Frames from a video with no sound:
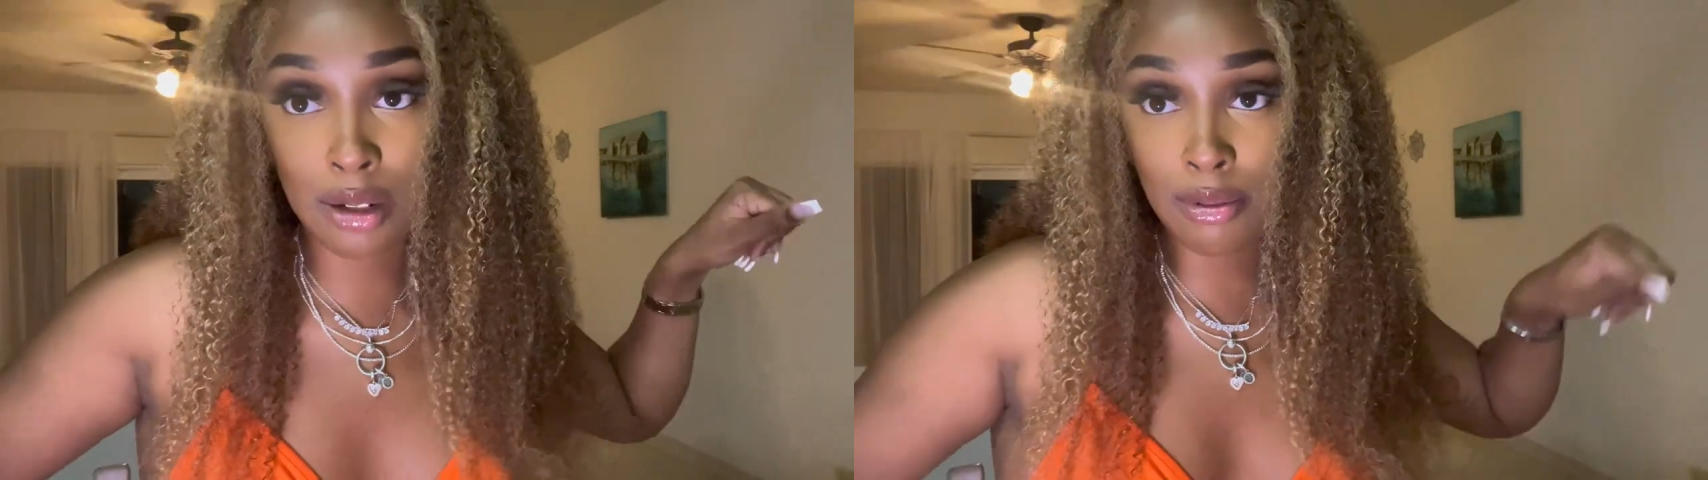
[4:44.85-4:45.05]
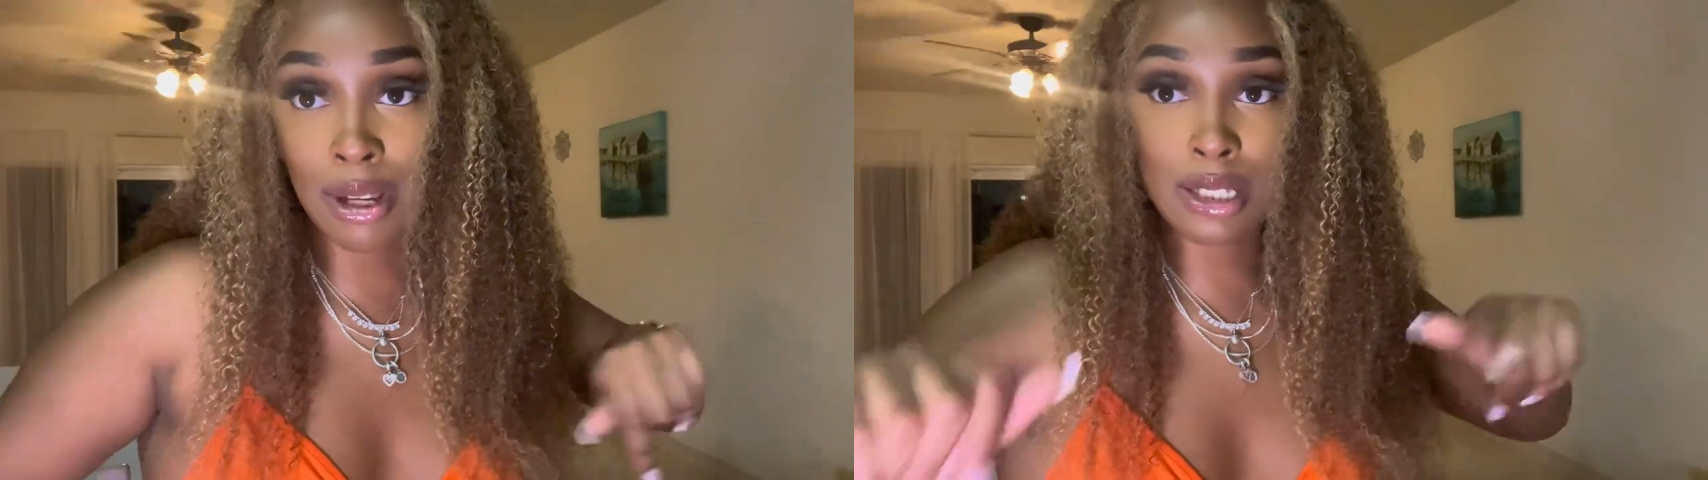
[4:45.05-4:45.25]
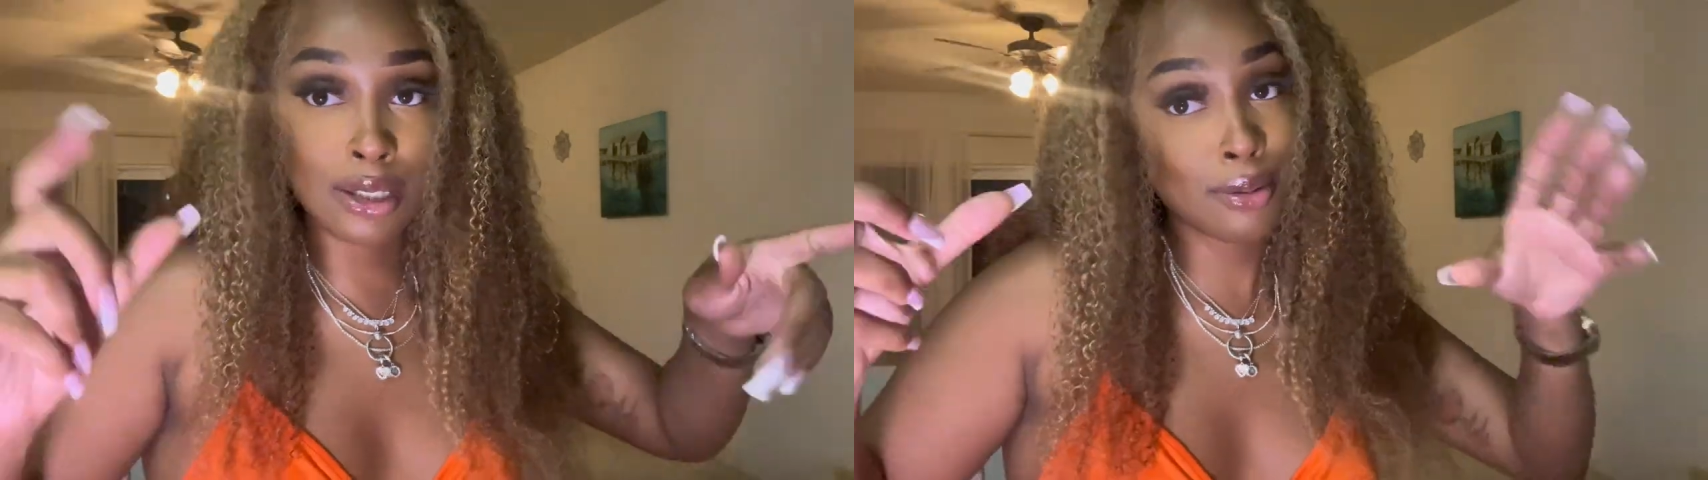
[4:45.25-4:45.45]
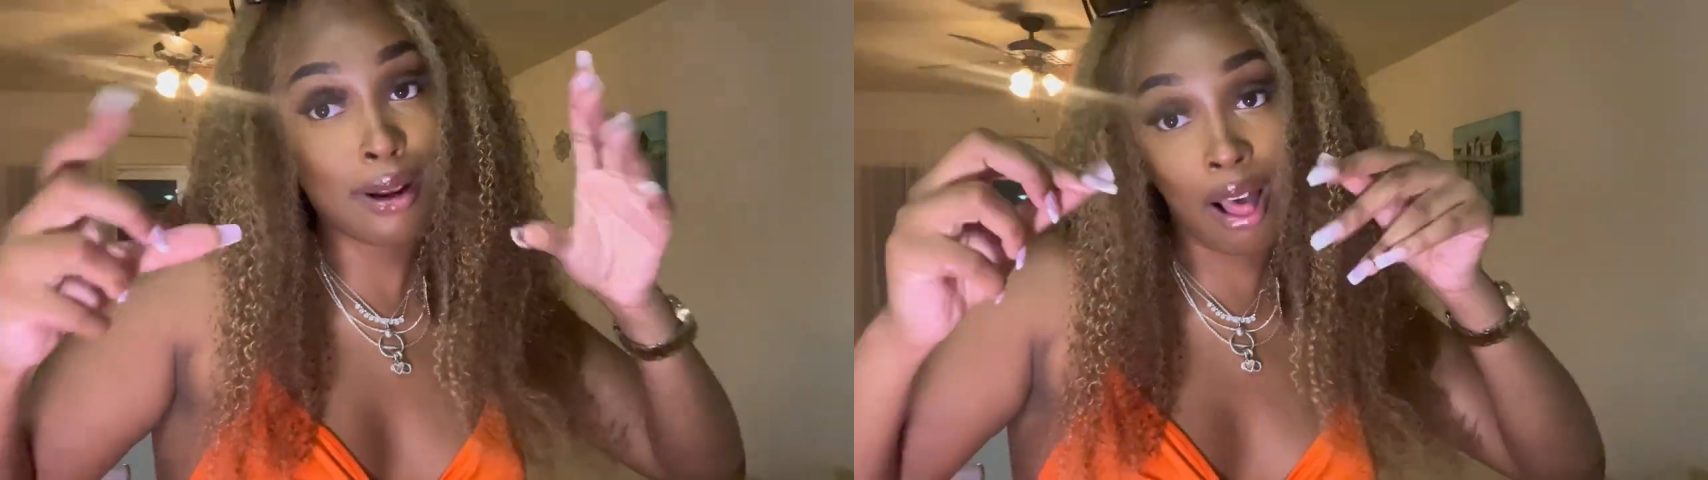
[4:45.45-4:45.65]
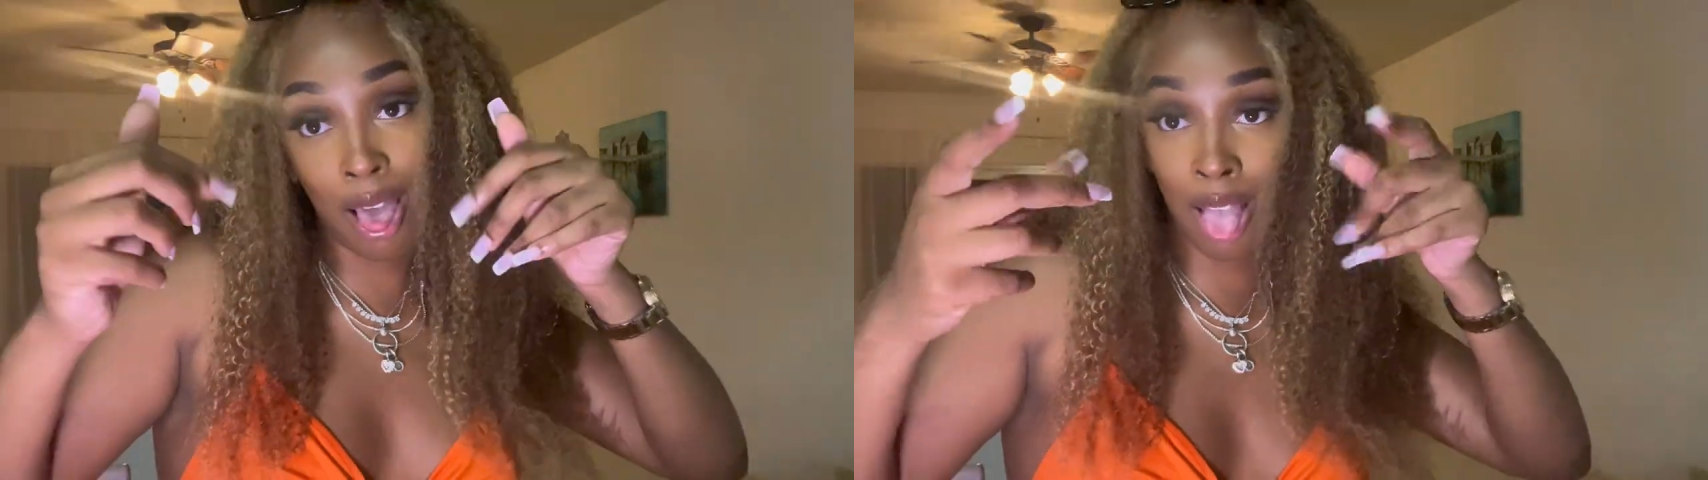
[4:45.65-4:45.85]
We're about to do
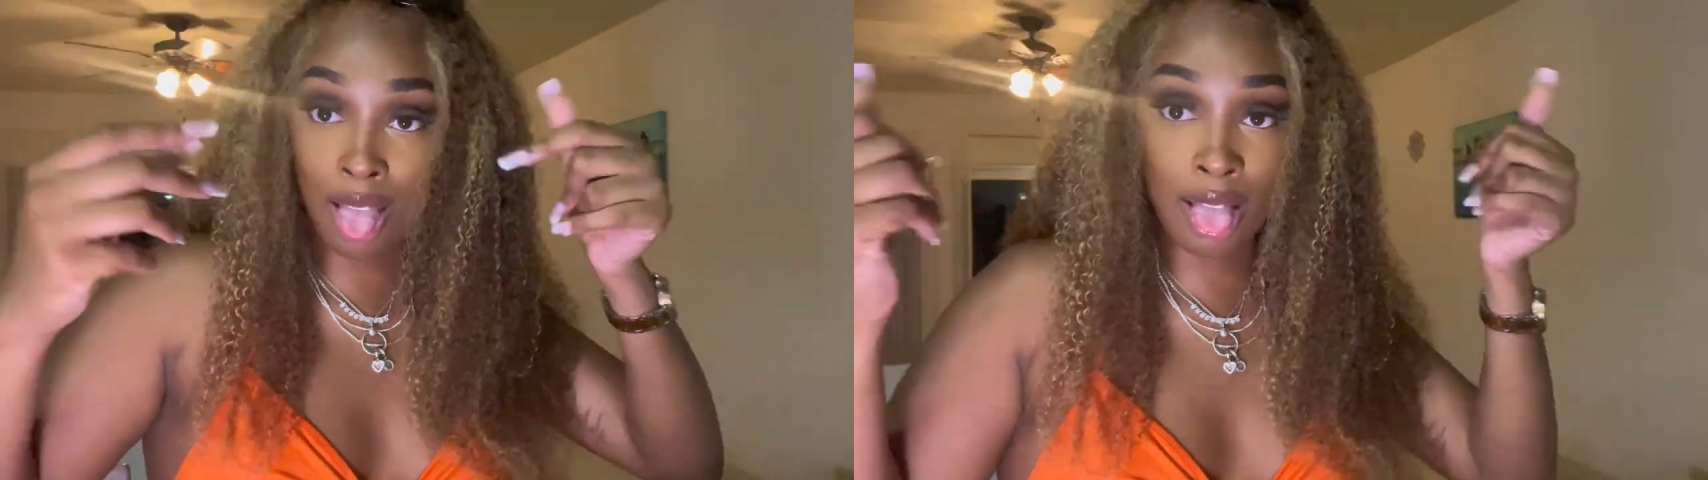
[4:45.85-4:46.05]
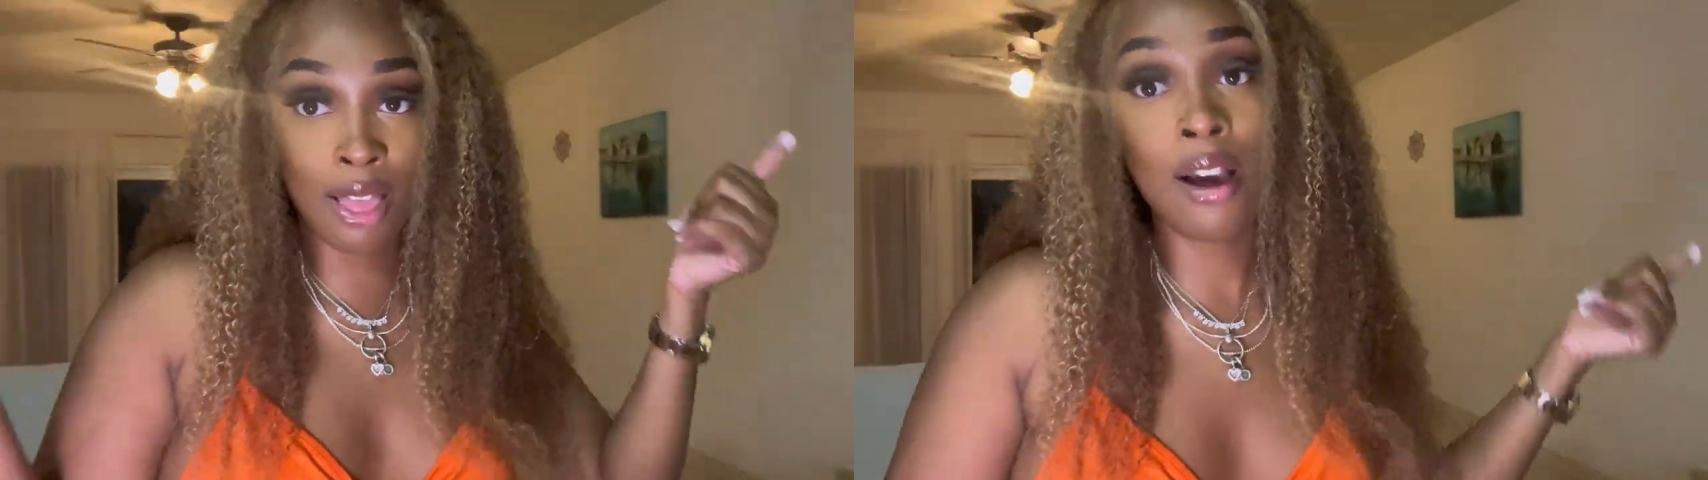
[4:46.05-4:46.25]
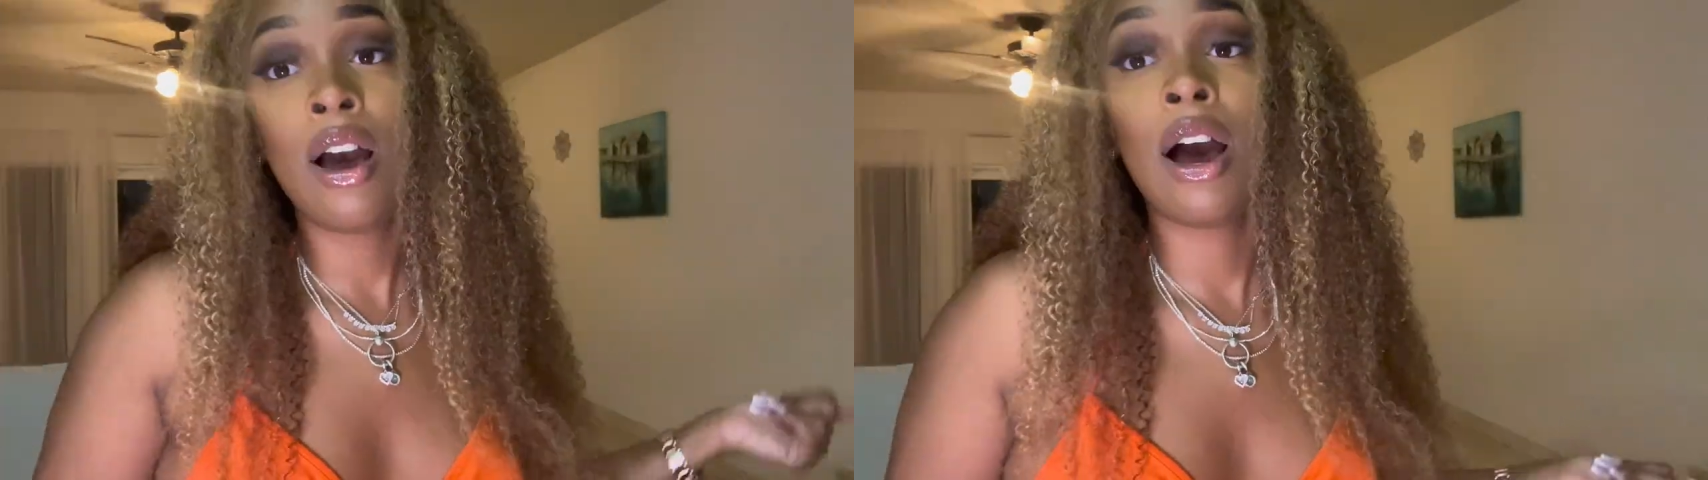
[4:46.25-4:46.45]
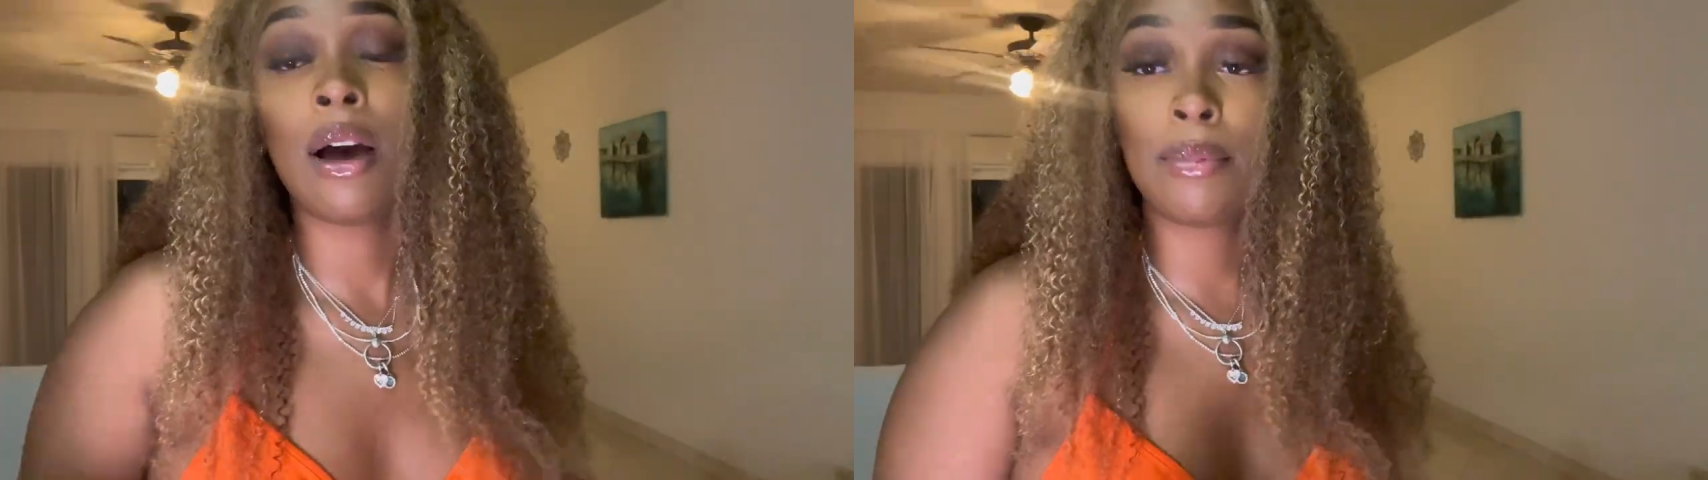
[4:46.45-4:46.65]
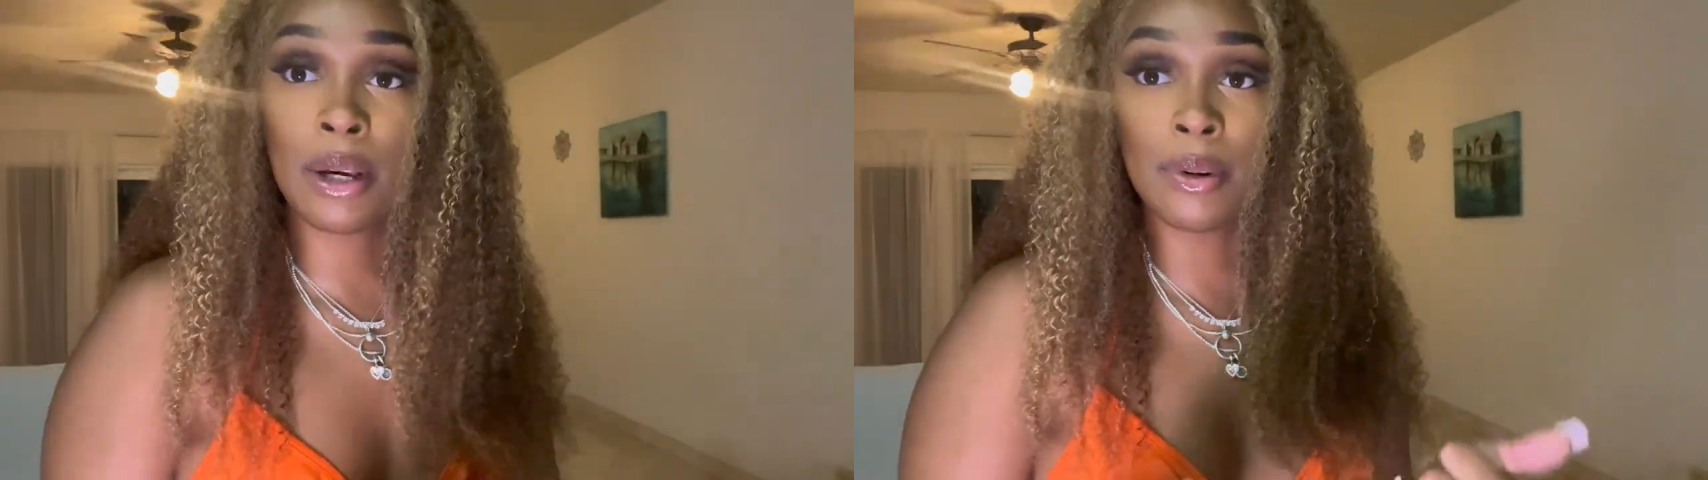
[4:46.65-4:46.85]

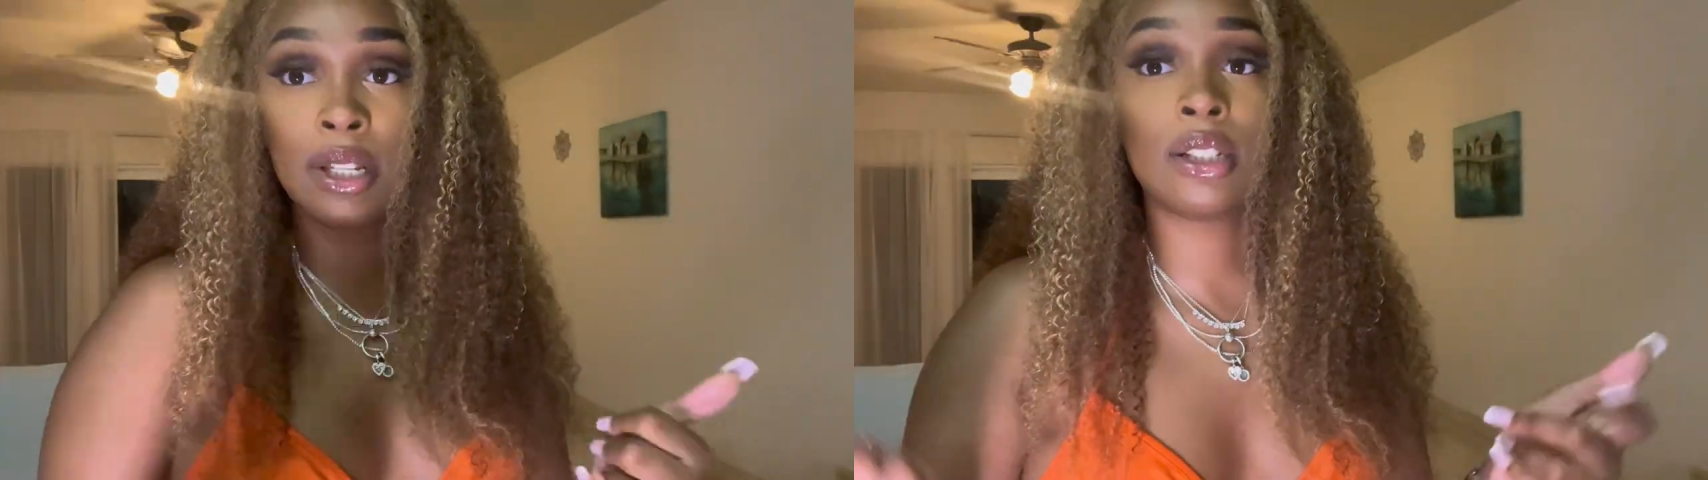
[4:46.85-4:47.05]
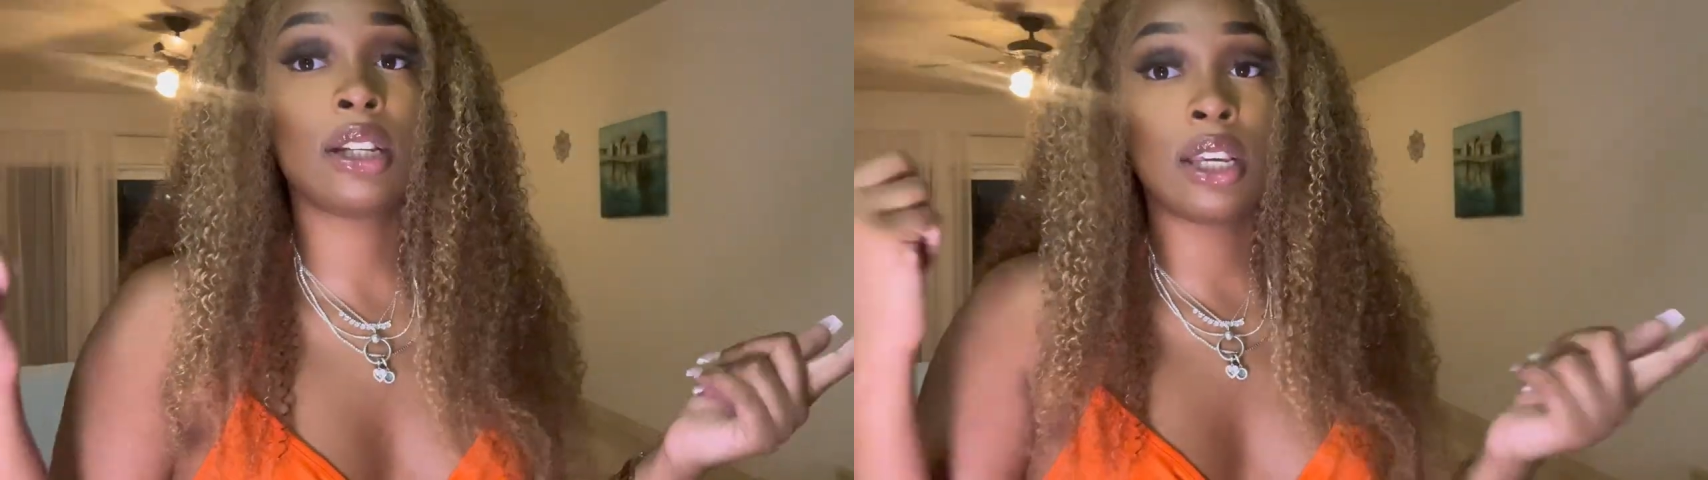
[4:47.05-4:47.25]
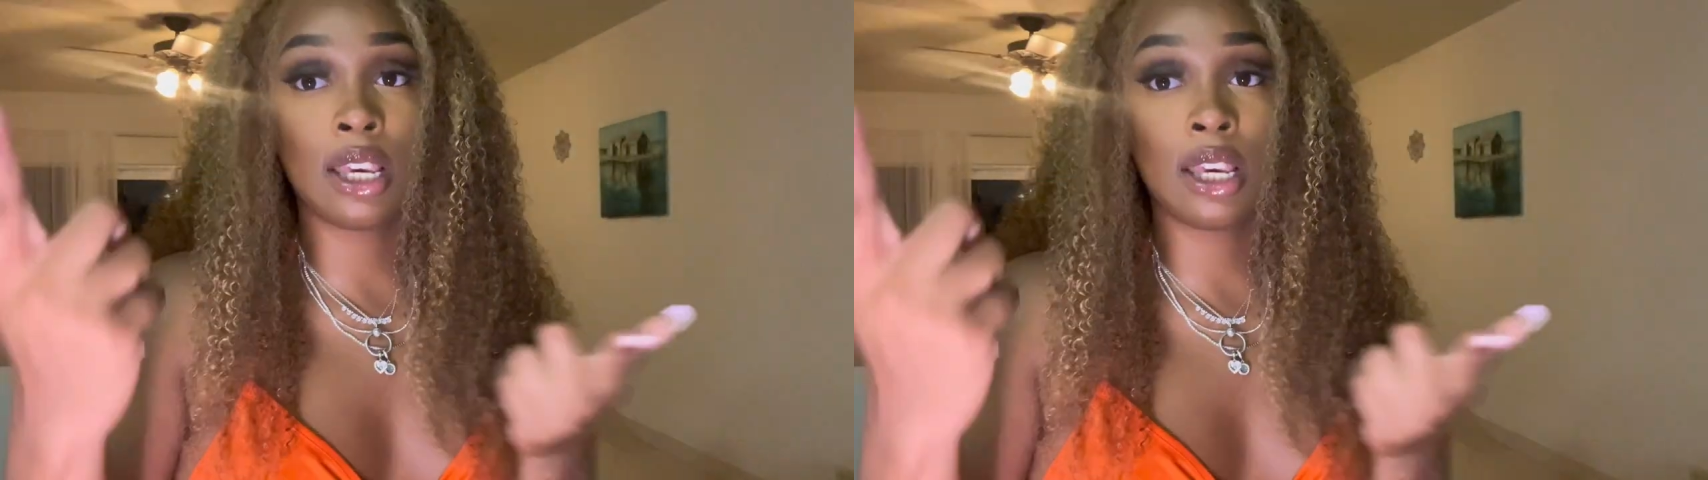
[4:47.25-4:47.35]
our big one.